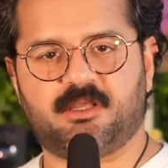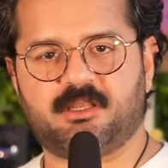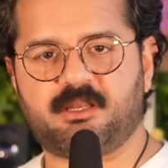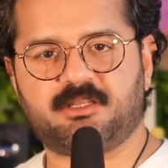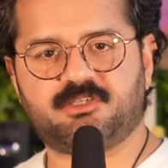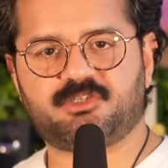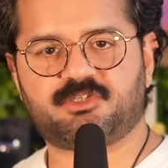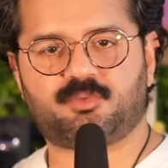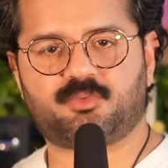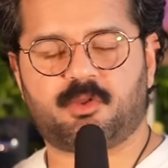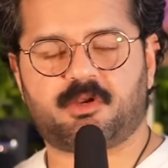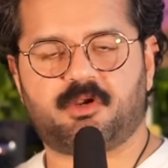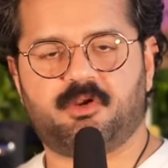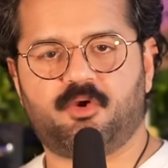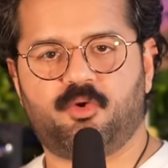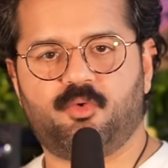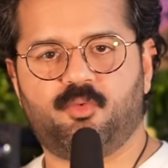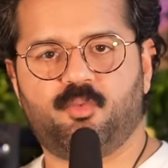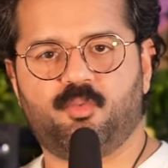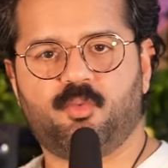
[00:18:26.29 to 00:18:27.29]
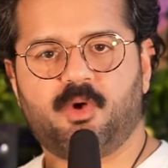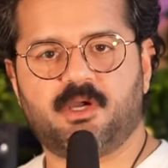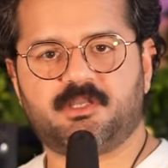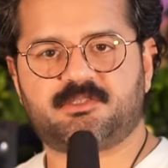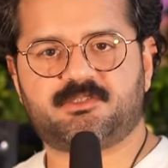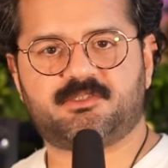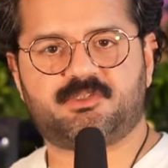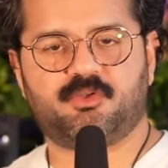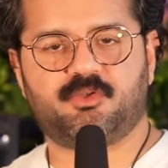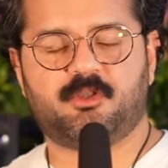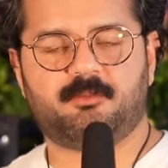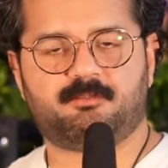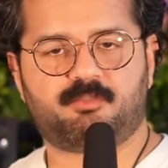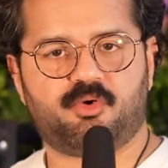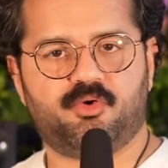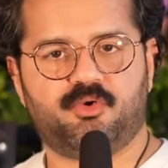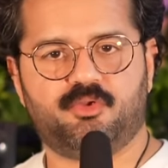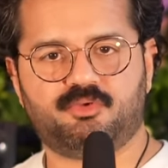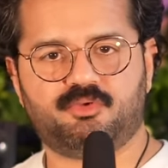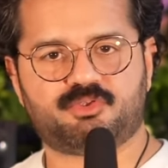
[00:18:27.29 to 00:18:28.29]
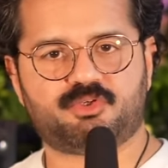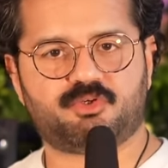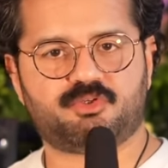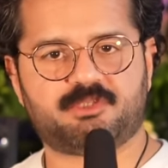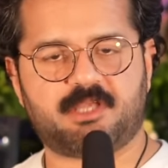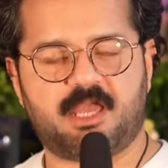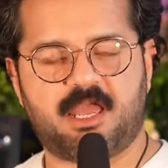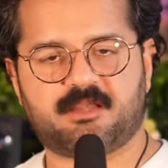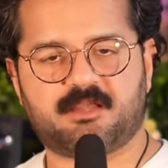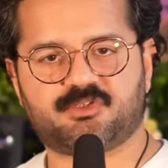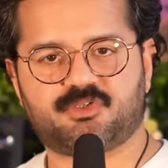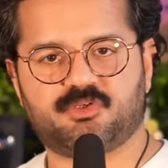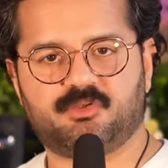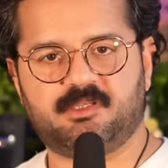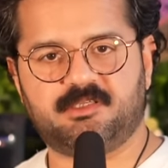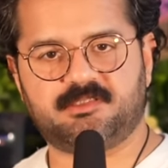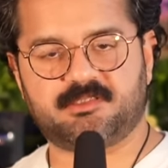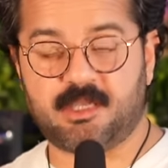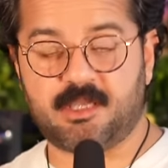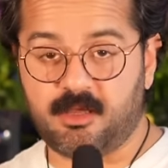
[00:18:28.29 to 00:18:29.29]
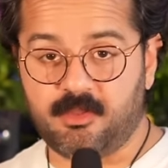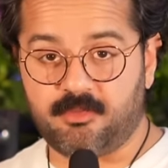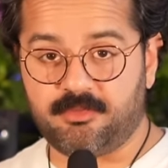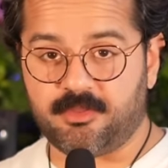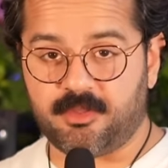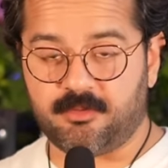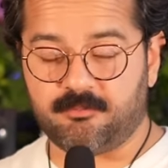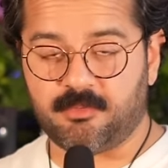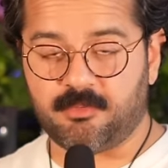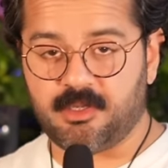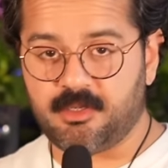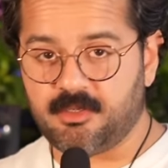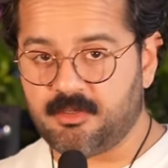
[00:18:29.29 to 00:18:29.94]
and I just want to know, what do the producers actually tell them